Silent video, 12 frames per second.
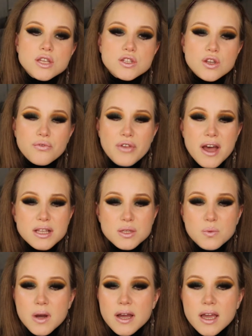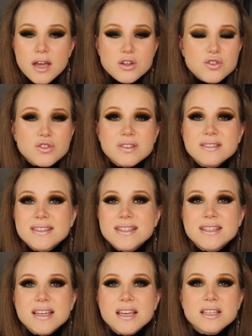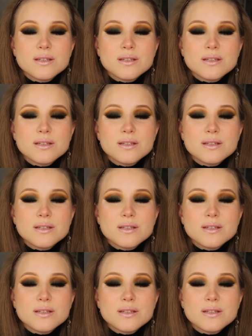So that's why, as you can see,